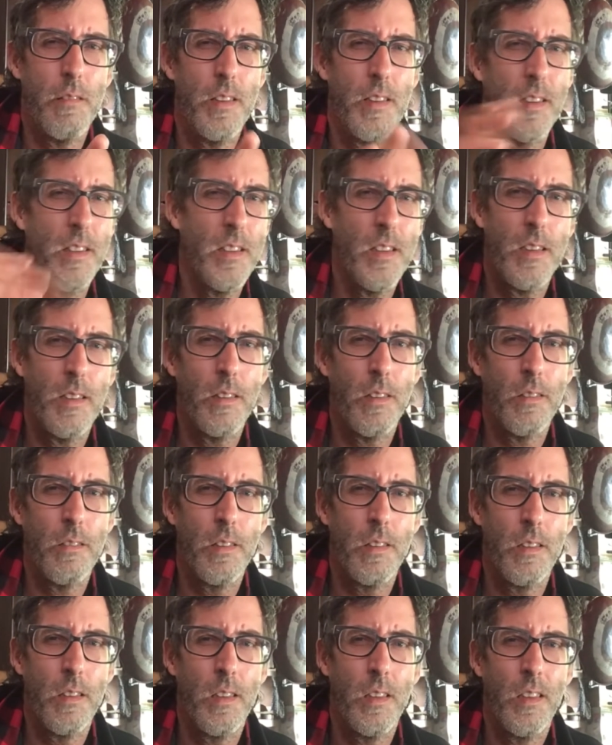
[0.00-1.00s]
in this.
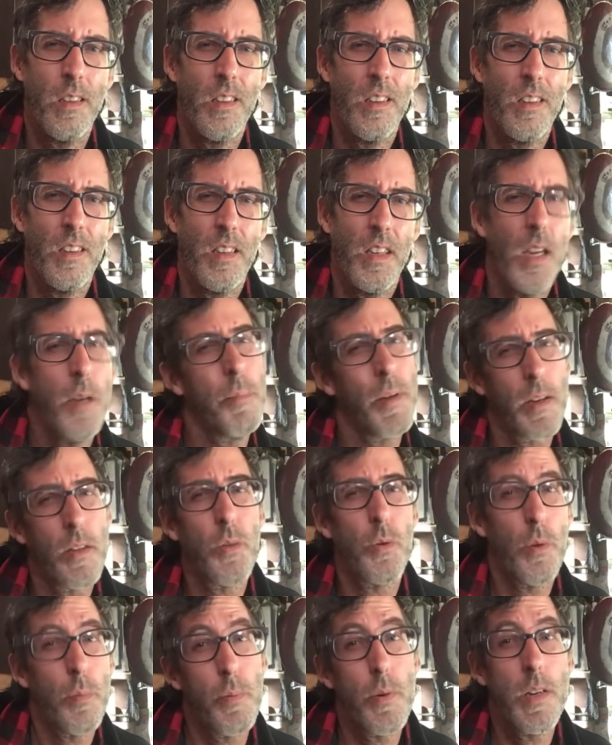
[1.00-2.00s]
It makes
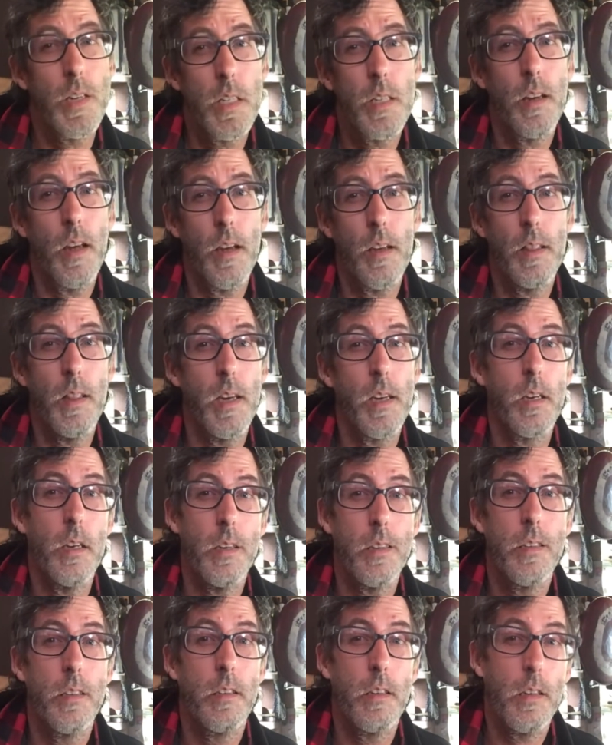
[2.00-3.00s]
you appreciate like
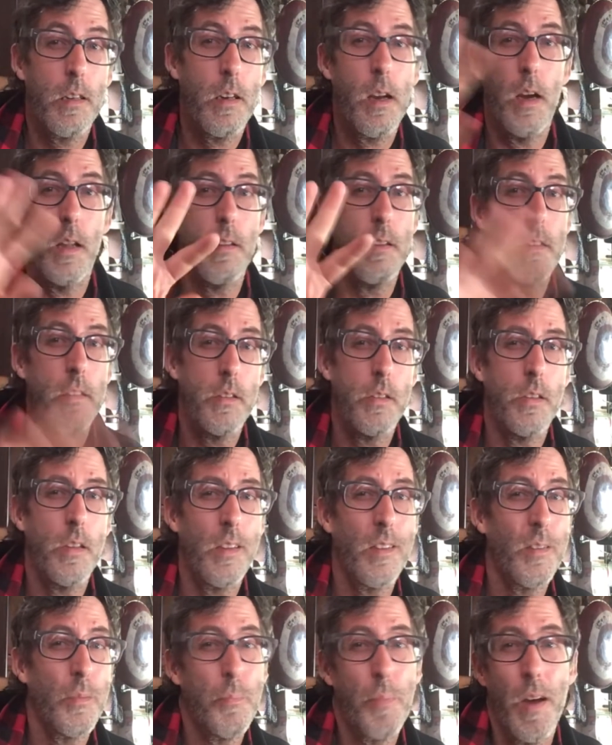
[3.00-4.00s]
good
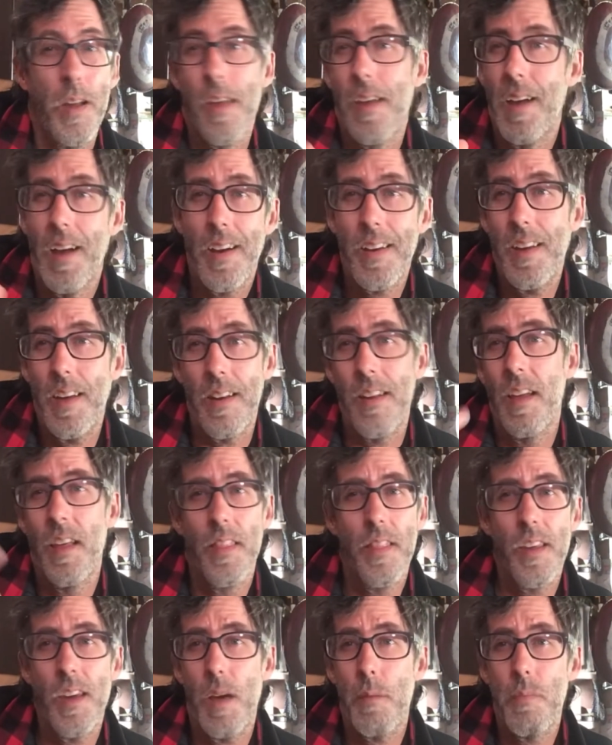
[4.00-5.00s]
cutscenes, but again,
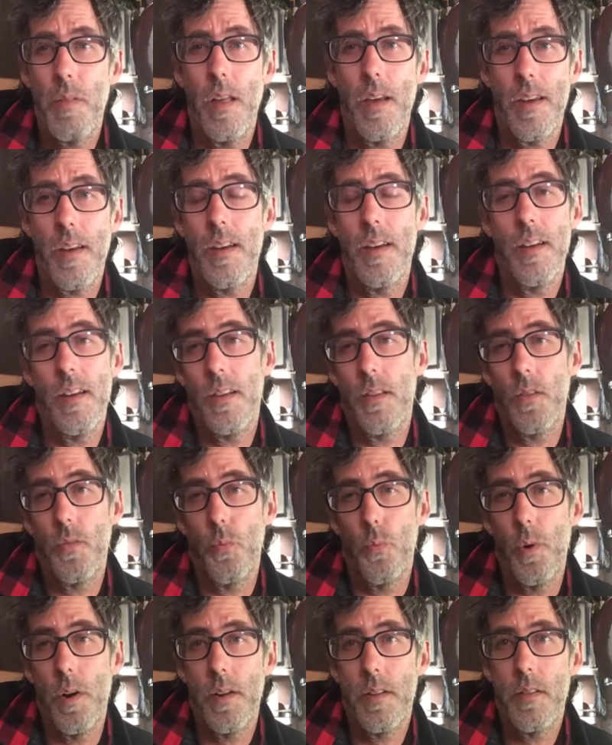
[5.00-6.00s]
the gameplay is
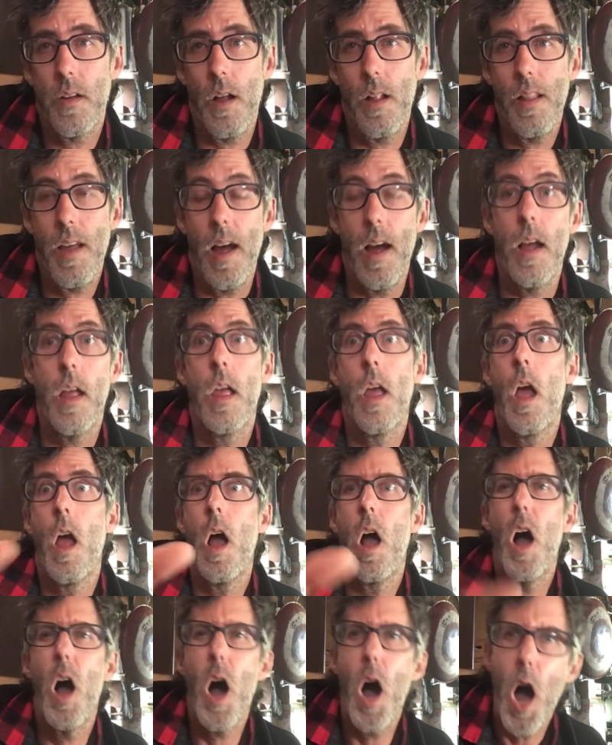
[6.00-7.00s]
where it's all at.
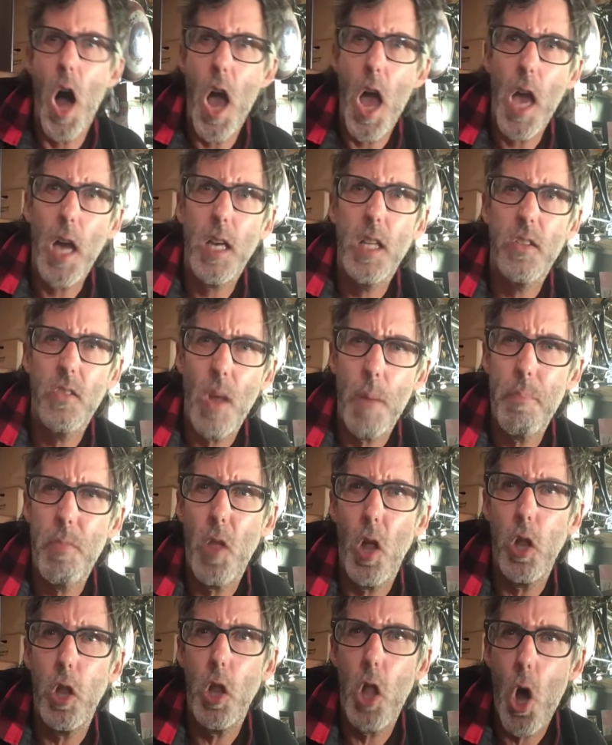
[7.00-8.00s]
Except the
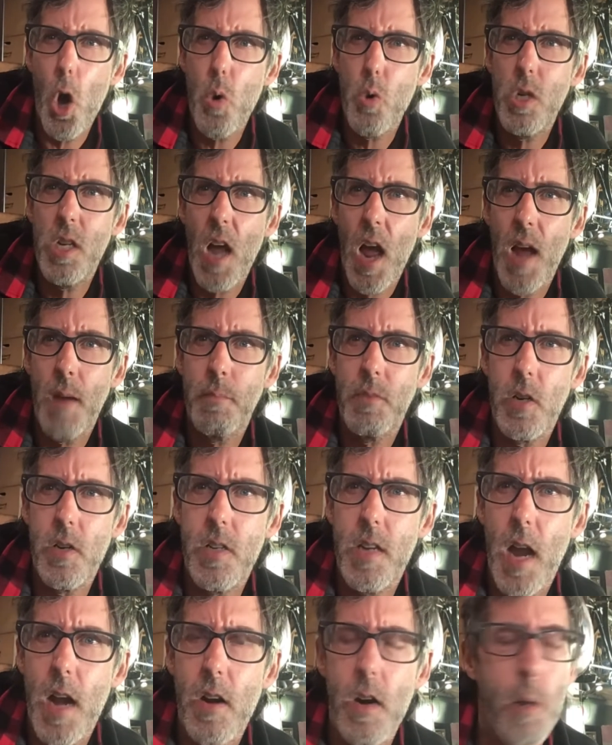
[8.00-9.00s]
load times are
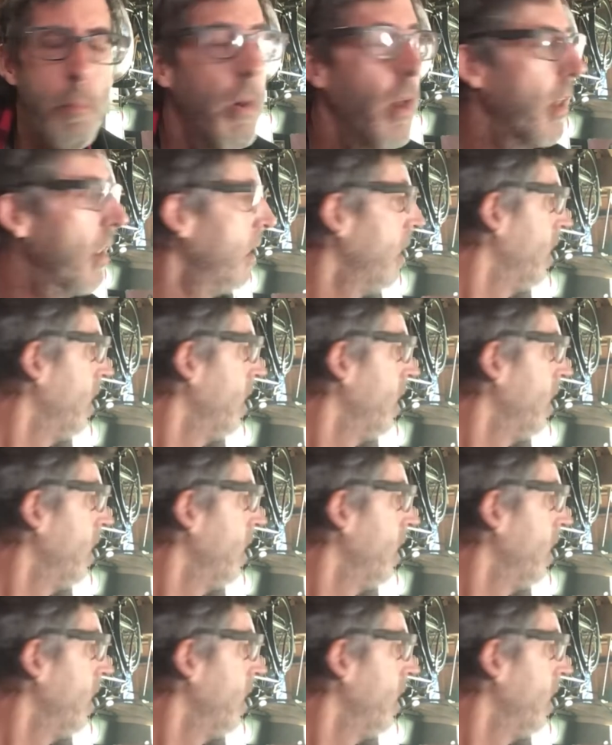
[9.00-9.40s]
terrible.